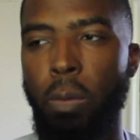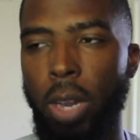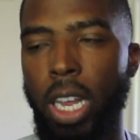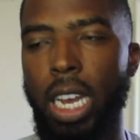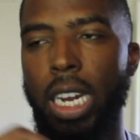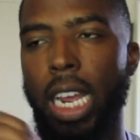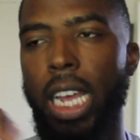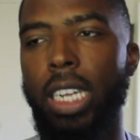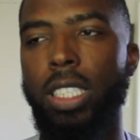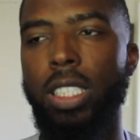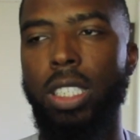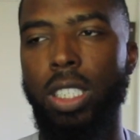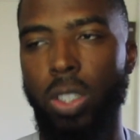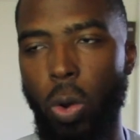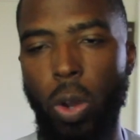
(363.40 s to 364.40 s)
"Blood and
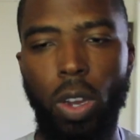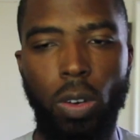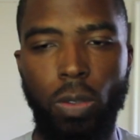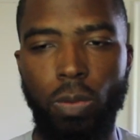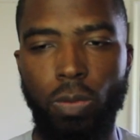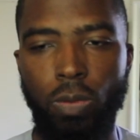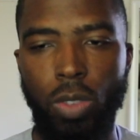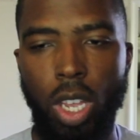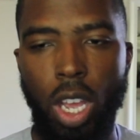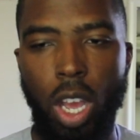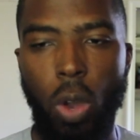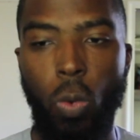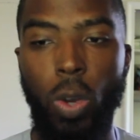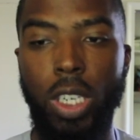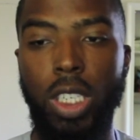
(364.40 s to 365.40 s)
Soil,"
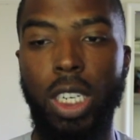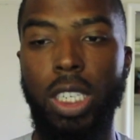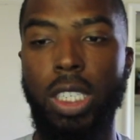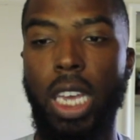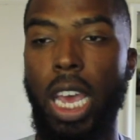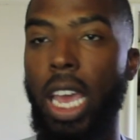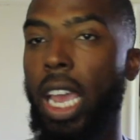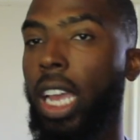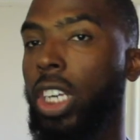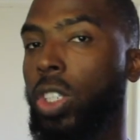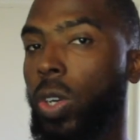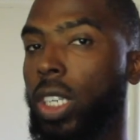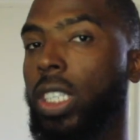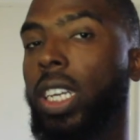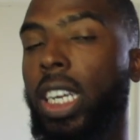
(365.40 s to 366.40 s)
which is a
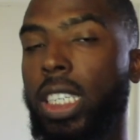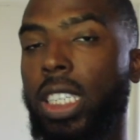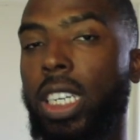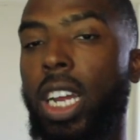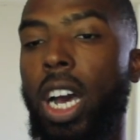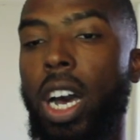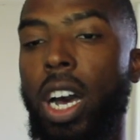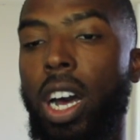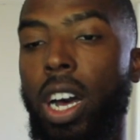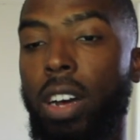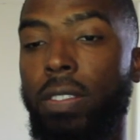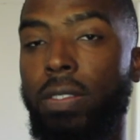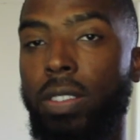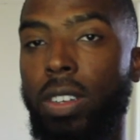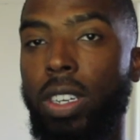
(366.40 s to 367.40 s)
translation
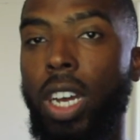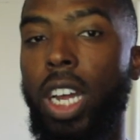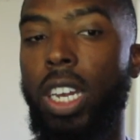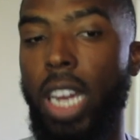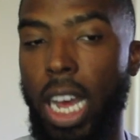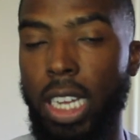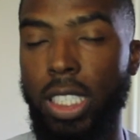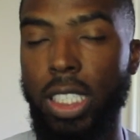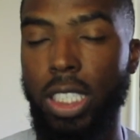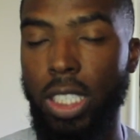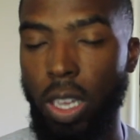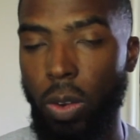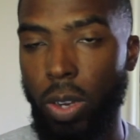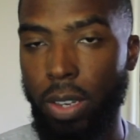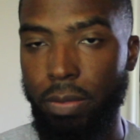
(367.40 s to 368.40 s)
of a Nazi
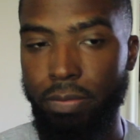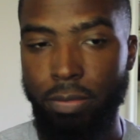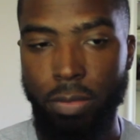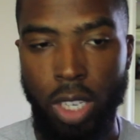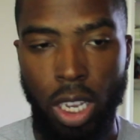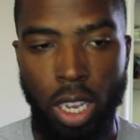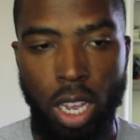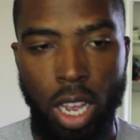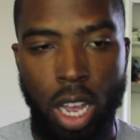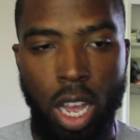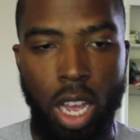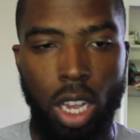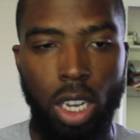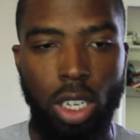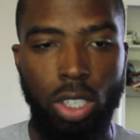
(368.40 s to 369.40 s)
slogan.
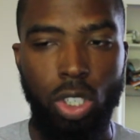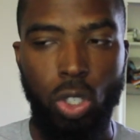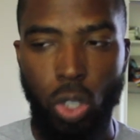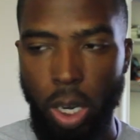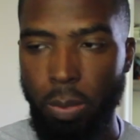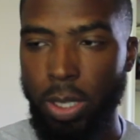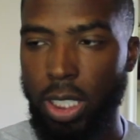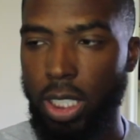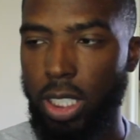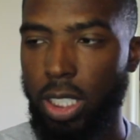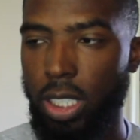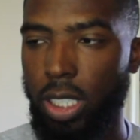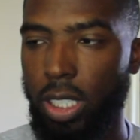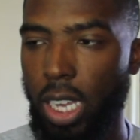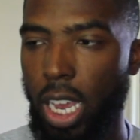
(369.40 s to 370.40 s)
Trump
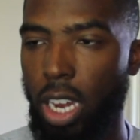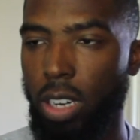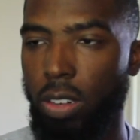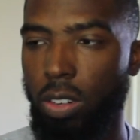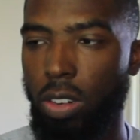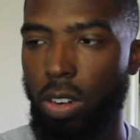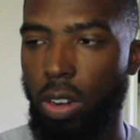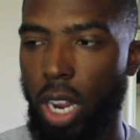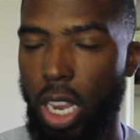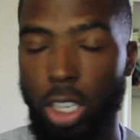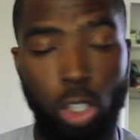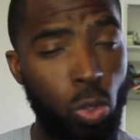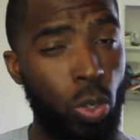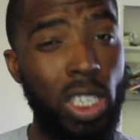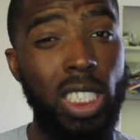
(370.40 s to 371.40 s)
insisted that
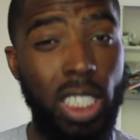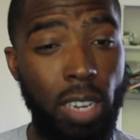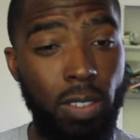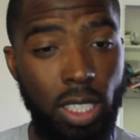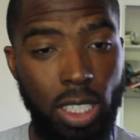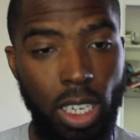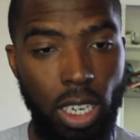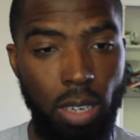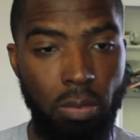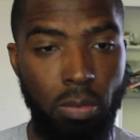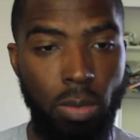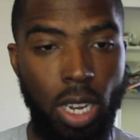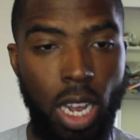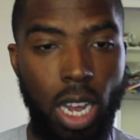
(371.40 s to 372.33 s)
in 2017,